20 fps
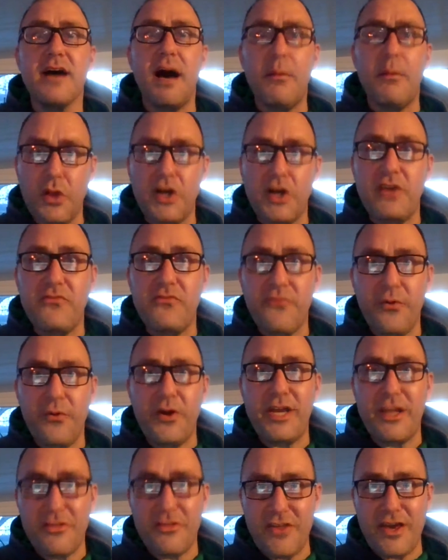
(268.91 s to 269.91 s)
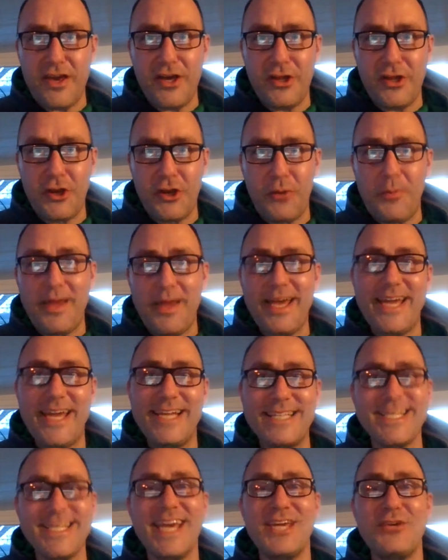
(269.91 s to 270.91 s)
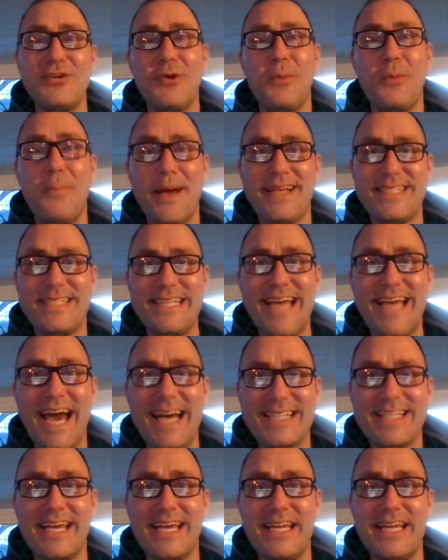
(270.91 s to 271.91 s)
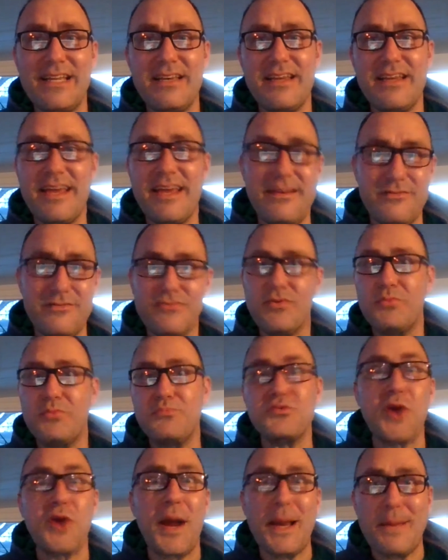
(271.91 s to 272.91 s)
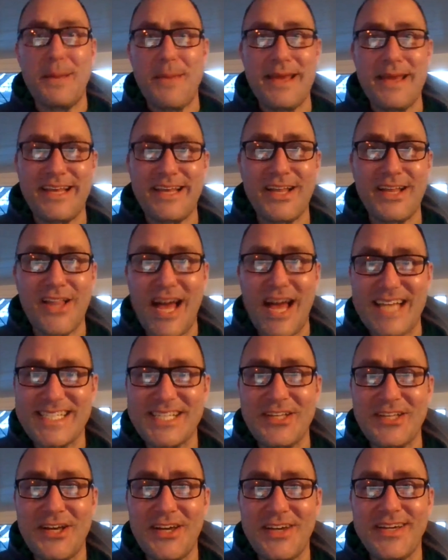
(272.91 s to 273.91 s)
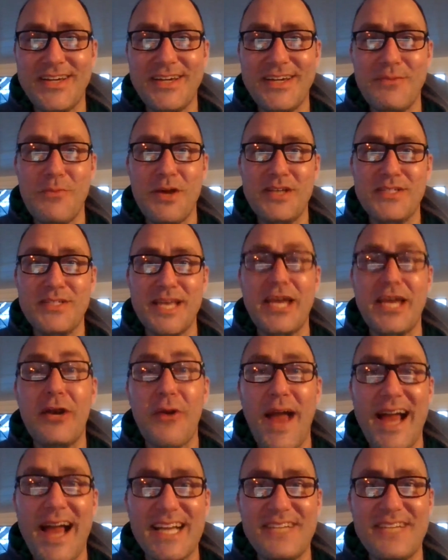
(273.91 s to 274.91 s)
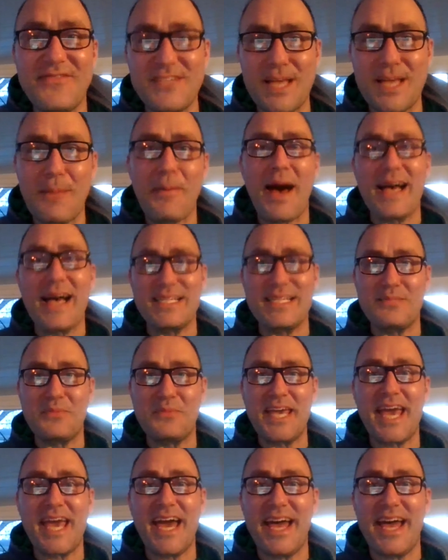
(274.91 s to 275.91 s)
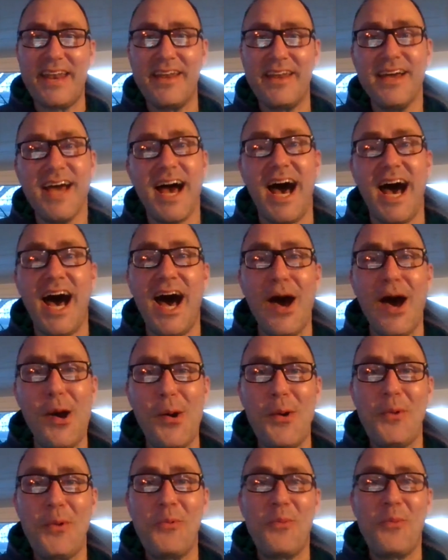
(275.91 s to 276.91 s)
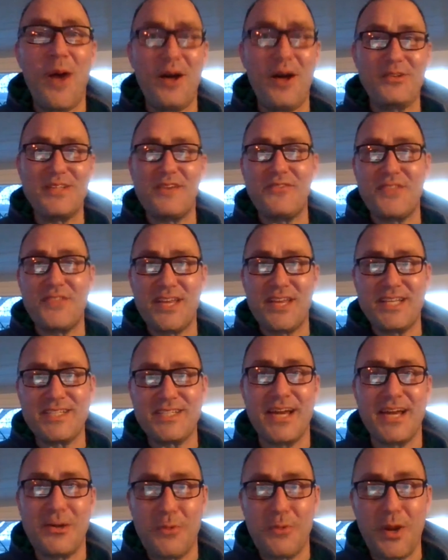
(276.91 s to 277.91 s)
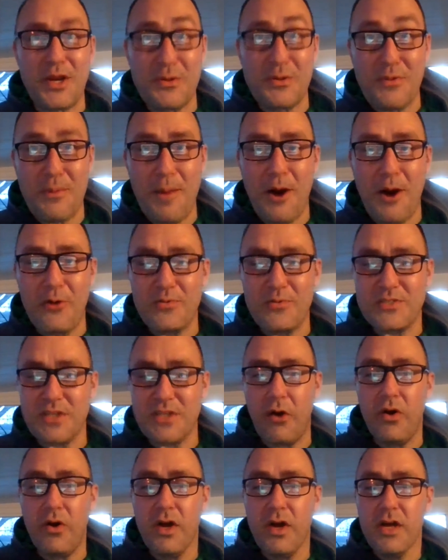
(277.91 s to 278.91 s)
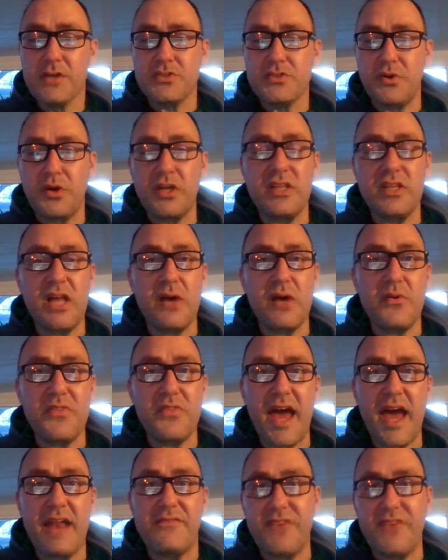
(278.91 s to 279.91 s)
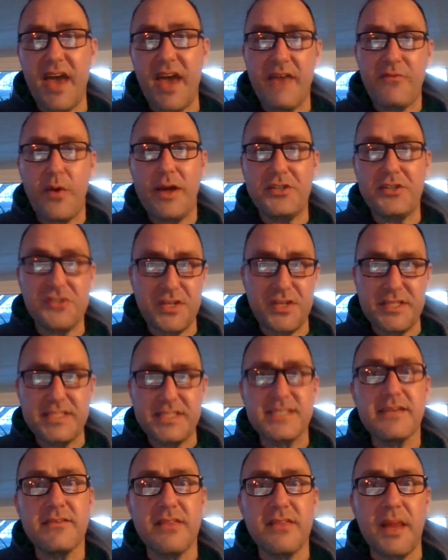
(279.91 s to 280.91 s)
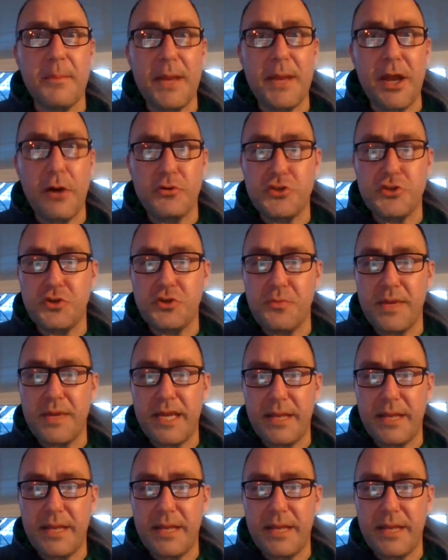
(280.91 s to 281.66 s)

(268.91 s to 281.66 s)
I'm looking for you to think a little bit and take your best guess in trying to make the class as interactive as I possibly can, while everything's kind of running remote. So good luck with that. If you have questions, let me know. Shoot